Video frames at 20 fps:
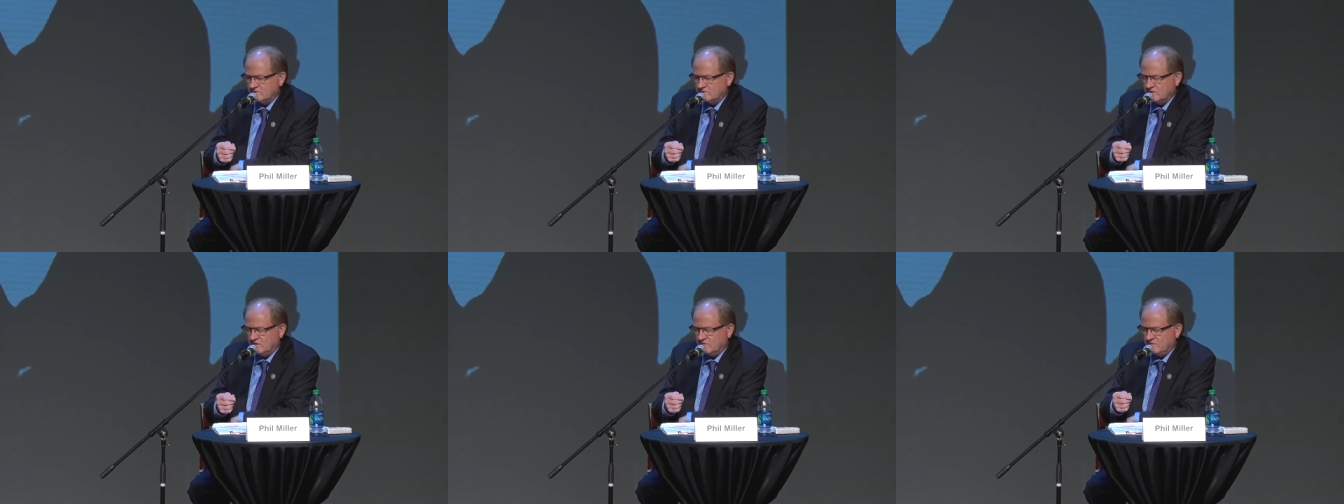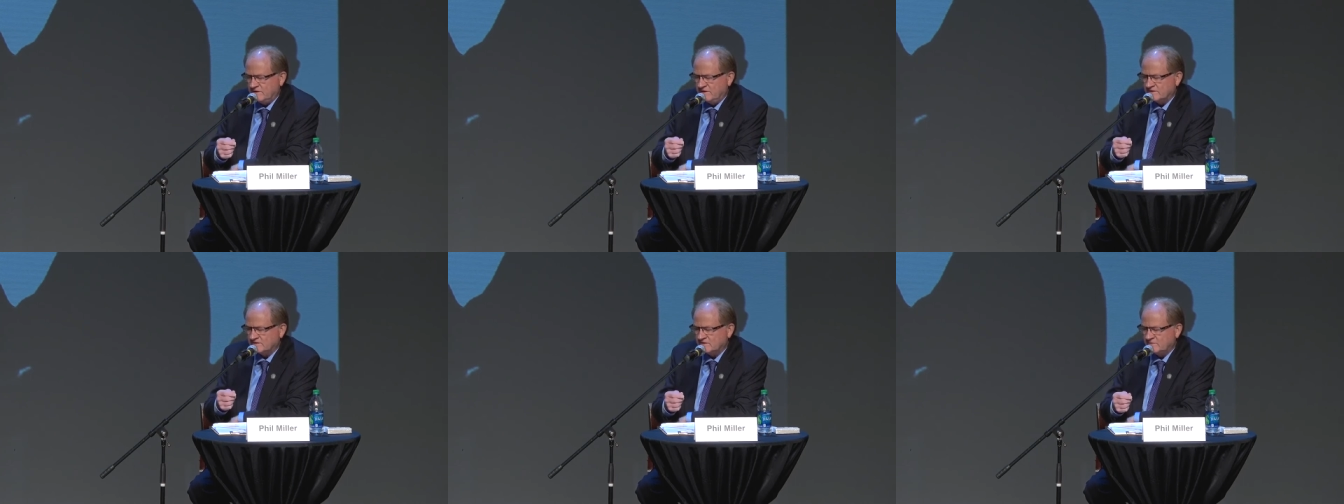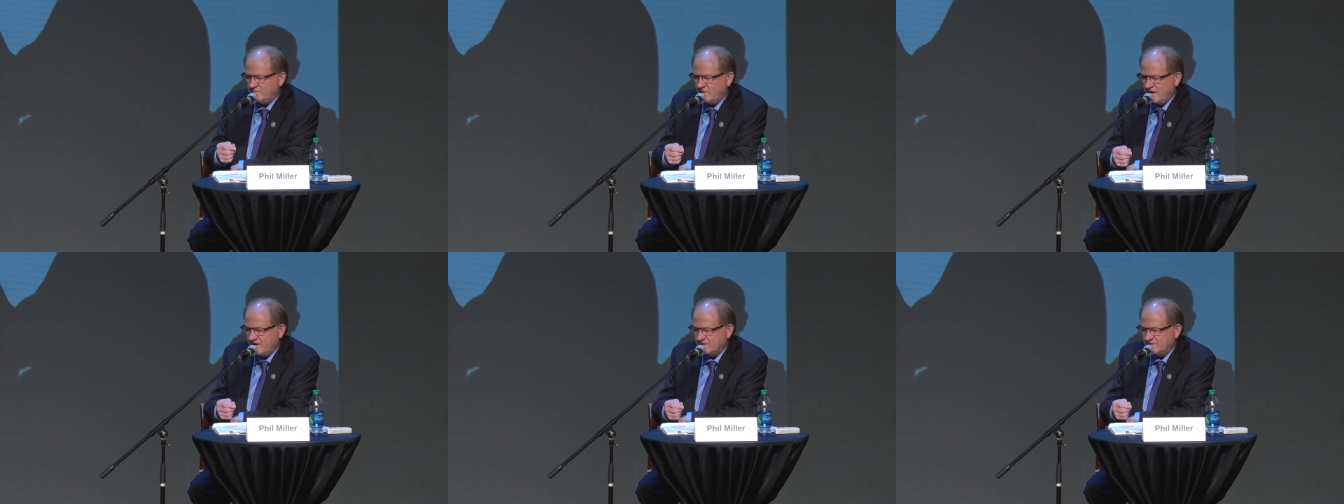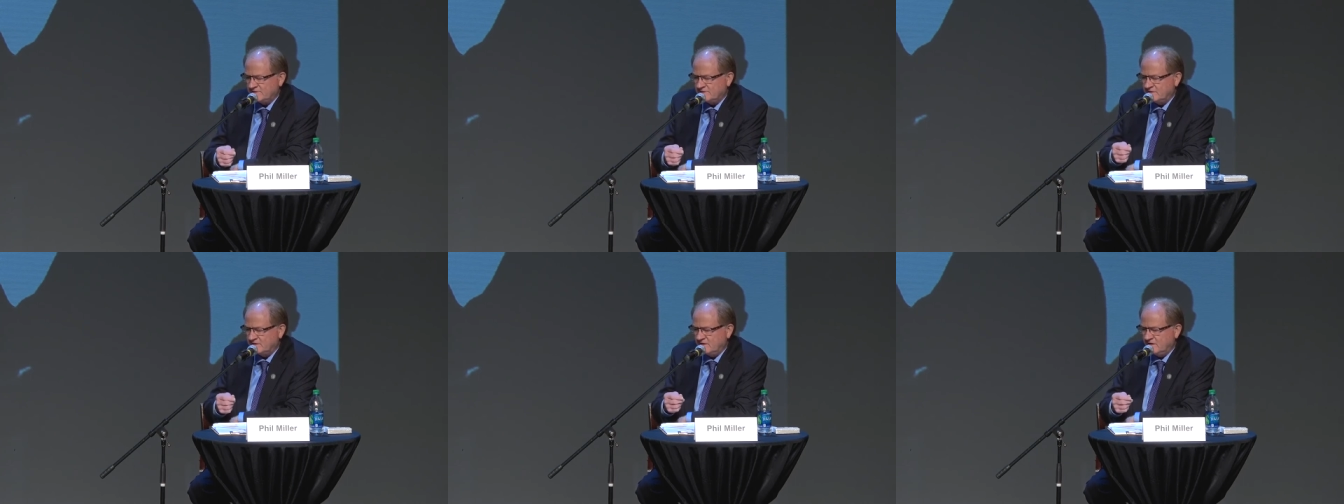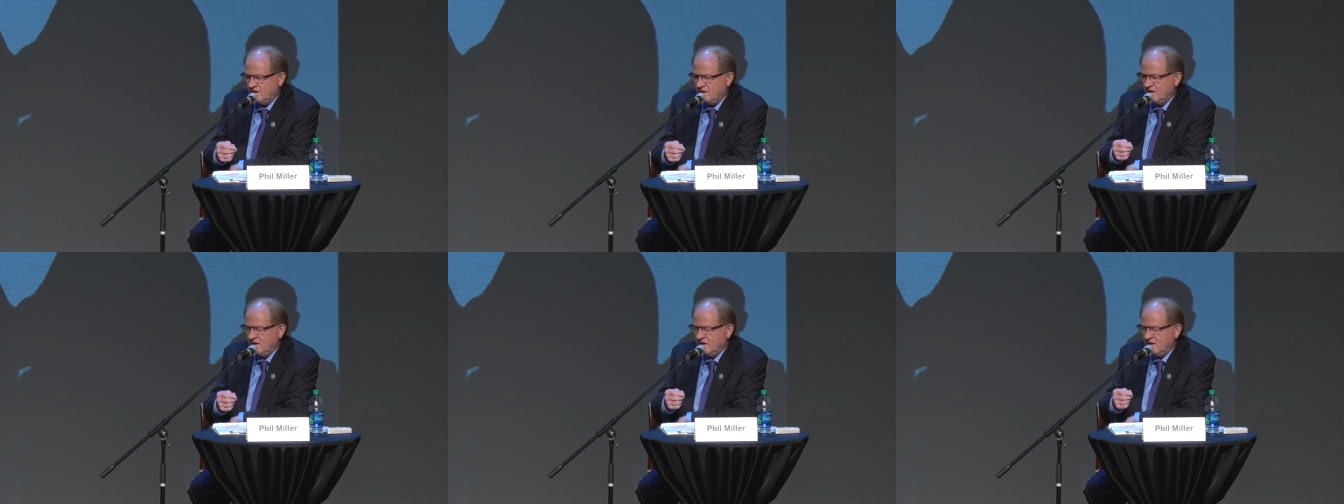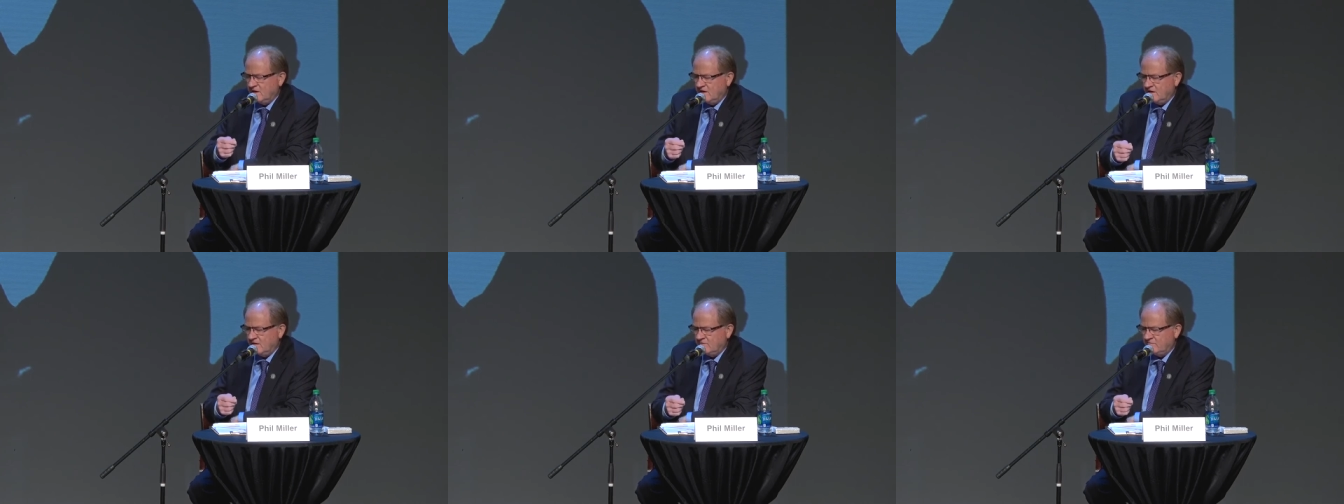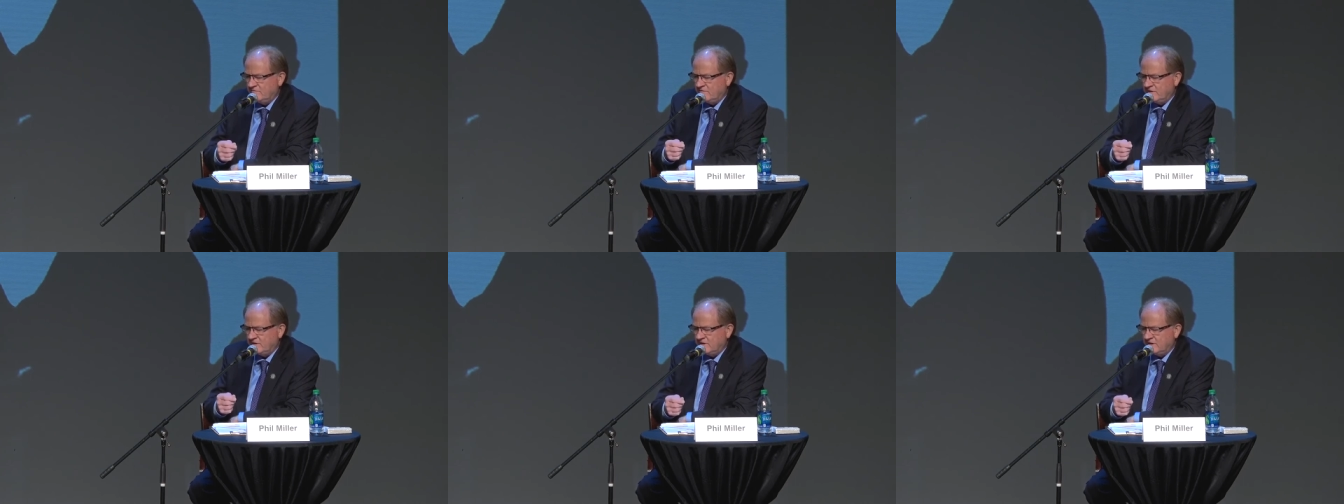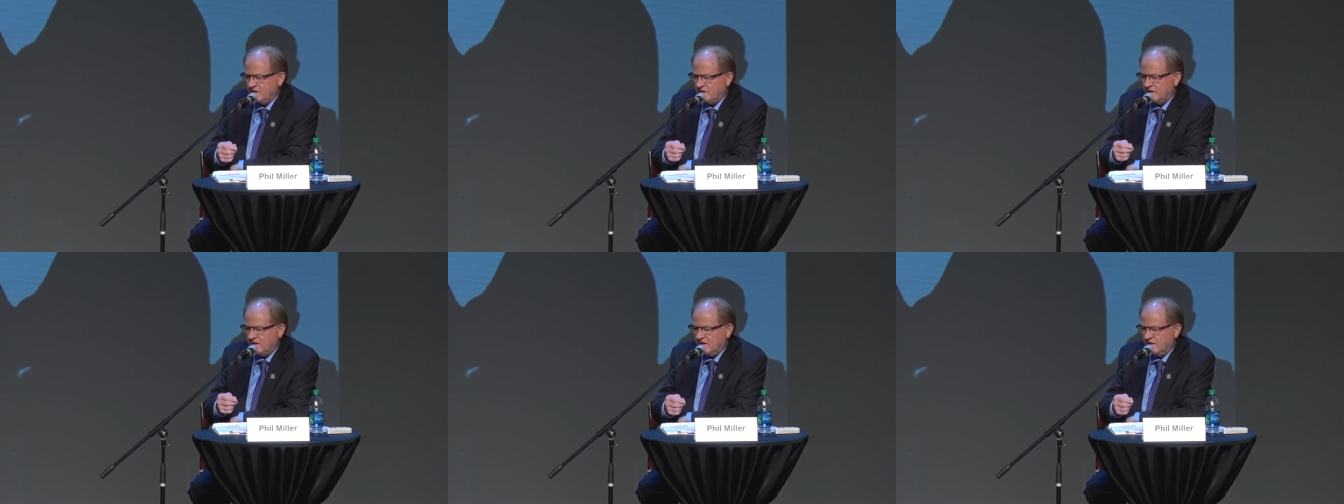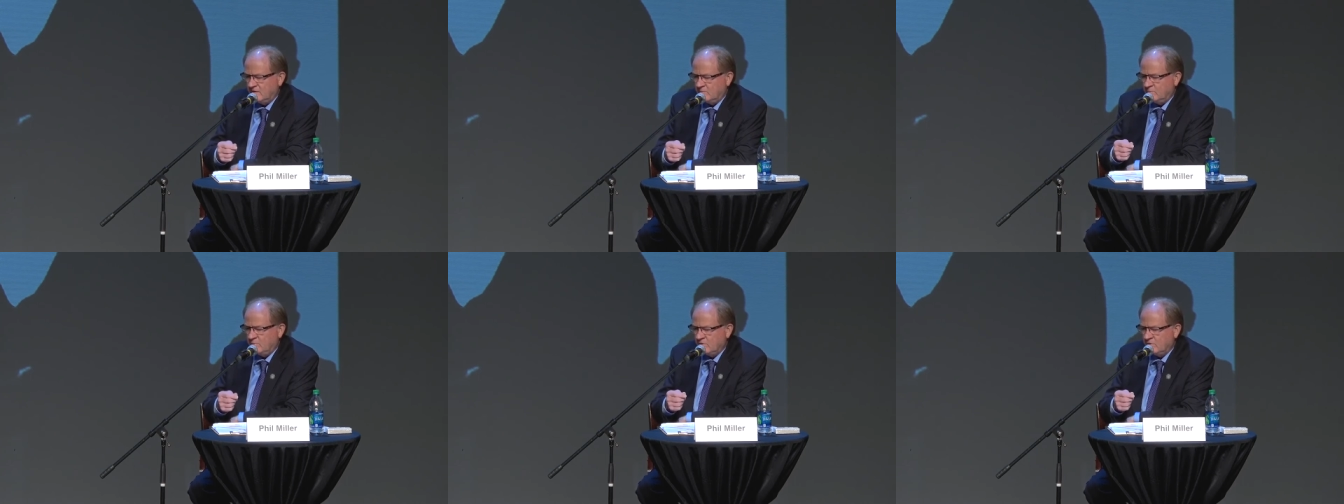So the expansion of the uh,